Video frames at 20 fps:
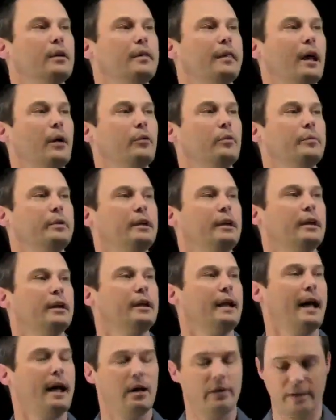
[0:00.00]
That would be
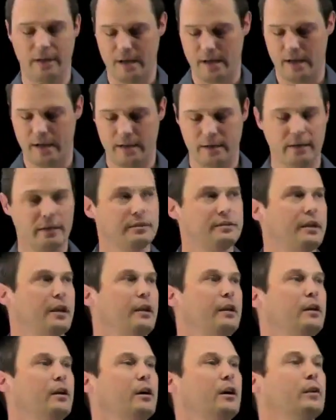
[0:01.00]
an aldehyde
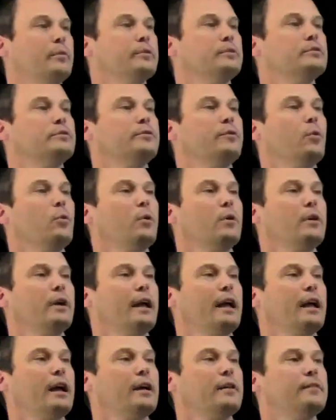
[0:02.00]
containing carbons 4
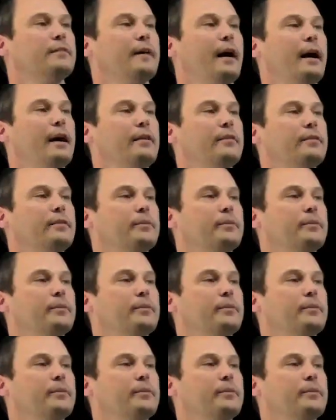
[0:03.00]
and 5.